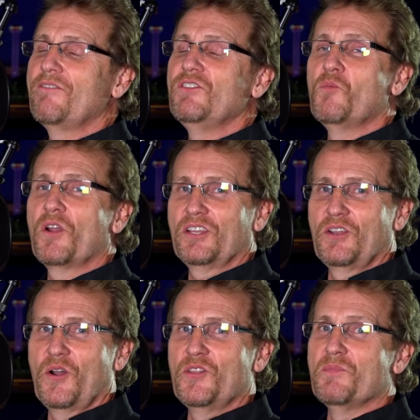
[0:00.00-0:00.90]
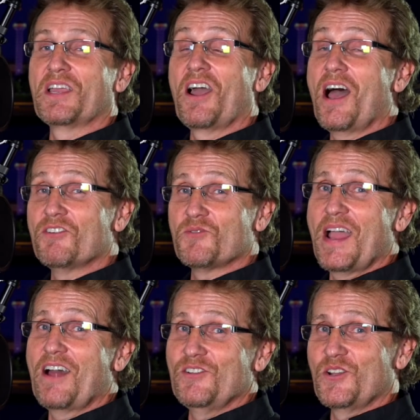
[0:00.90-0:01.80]
If you want to go the MacGyver
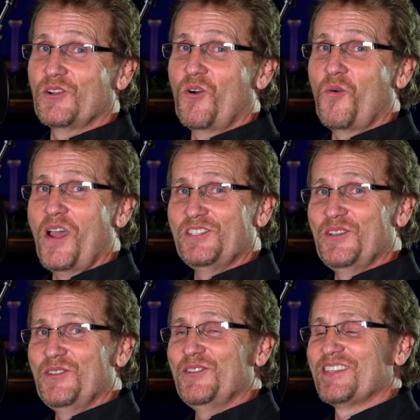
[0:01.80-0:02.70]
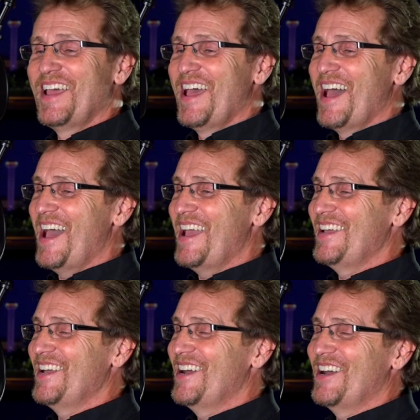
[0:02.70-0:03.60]
route, you can always use
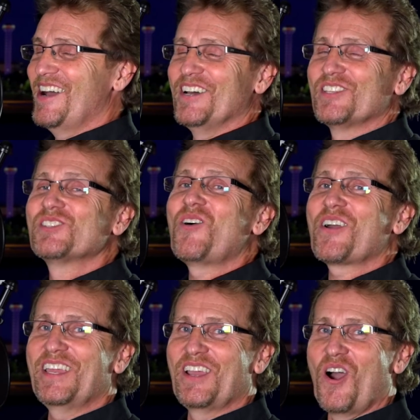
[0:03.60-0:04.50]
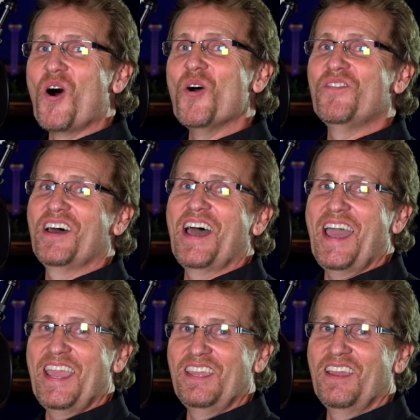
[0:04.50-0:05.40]
a, uh, a stocking over
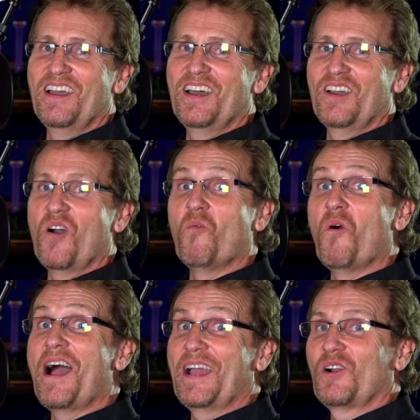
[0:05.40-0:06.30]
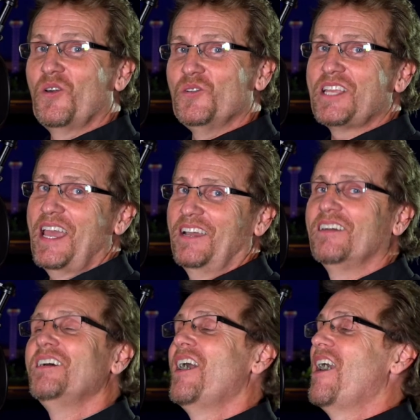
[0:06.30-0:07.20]
a, uh, a wire clothes hanger.
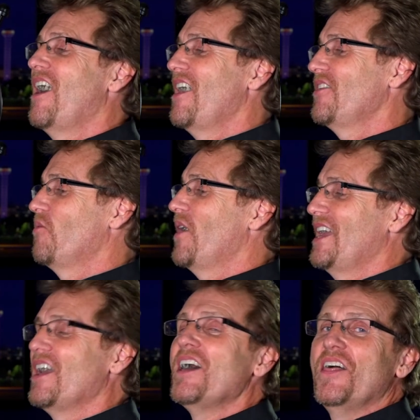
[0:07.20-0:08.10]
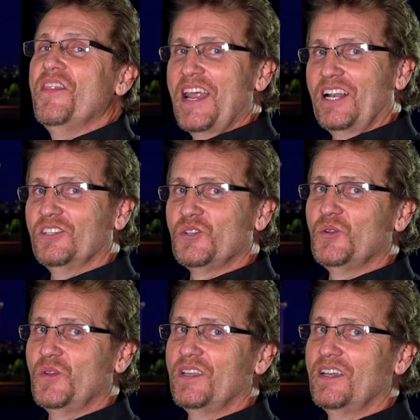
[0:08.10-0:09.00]
Either way, that'll
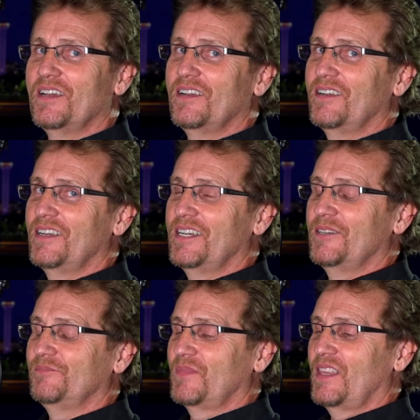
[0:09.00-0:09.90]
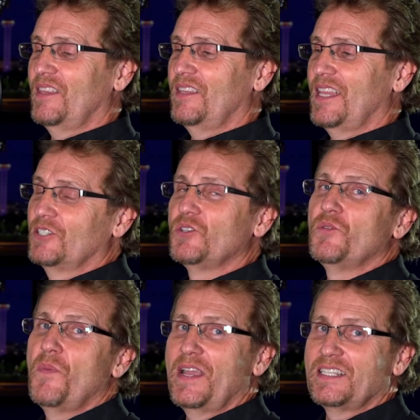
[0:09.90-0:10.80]
do uh, um, that'll do
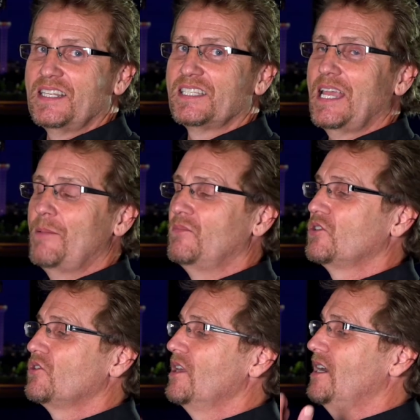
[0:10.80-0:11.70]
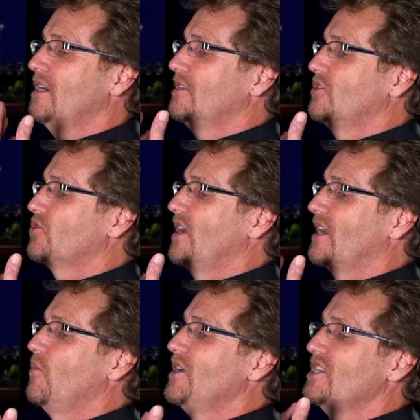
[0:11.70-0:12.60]
basically the same uh,
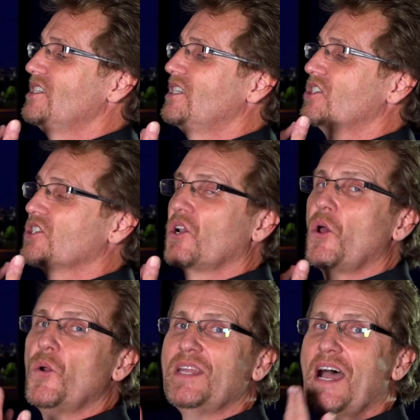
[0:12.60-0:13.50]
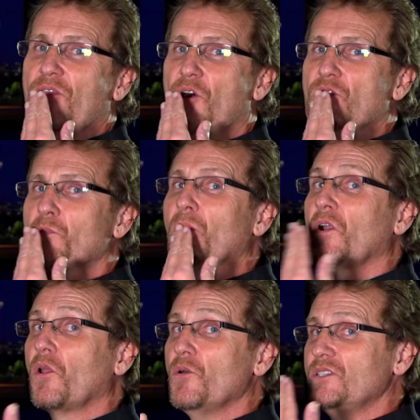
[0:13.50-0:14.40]
trick, which is to slow down those
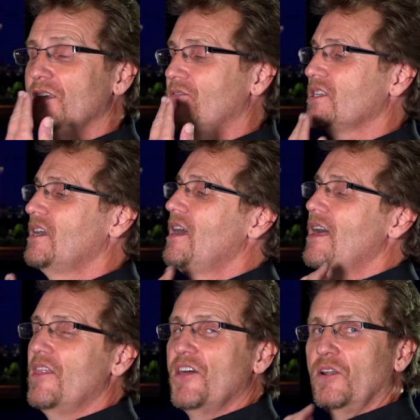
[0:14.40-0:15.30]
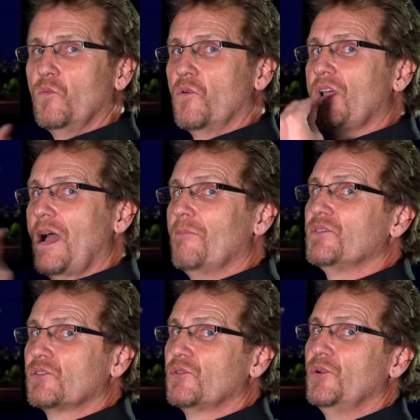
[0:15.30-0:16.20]
plosives that will come
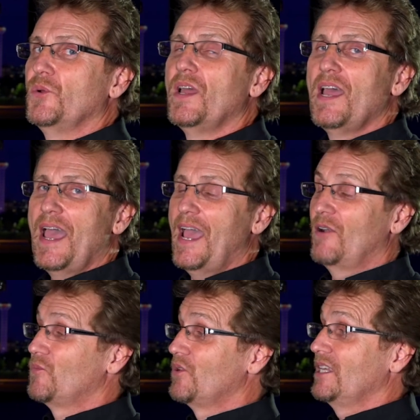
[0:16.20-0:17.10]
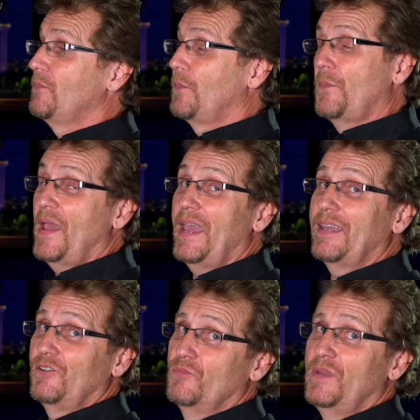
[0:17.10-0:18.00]
through and really
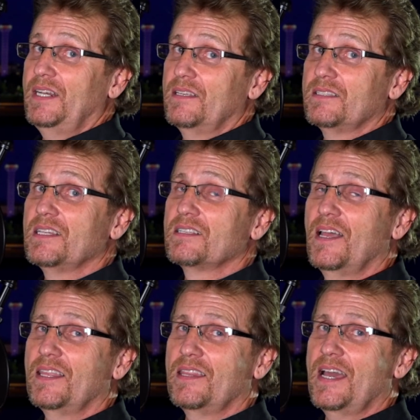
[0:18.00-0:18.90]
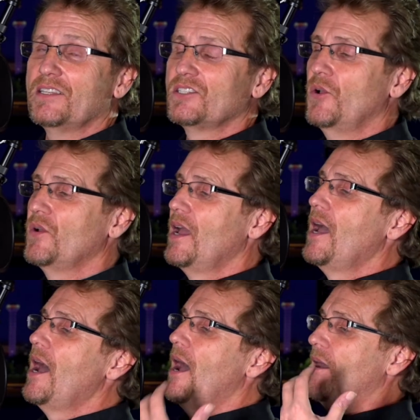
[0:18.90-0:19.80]
peg your meters and things like that. So
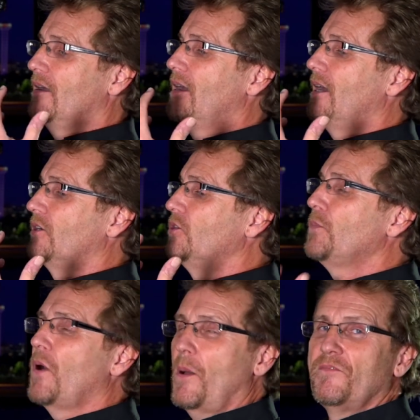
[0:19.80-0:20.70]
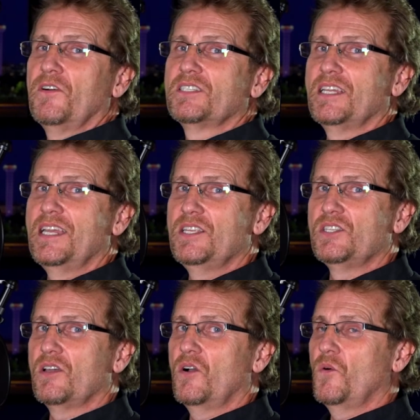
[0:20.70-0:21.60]
uh, a good pop filter
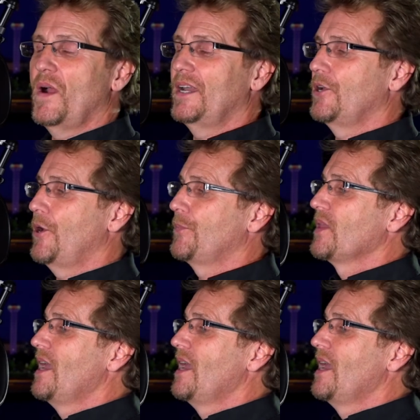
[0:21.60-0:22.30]
is a way to go.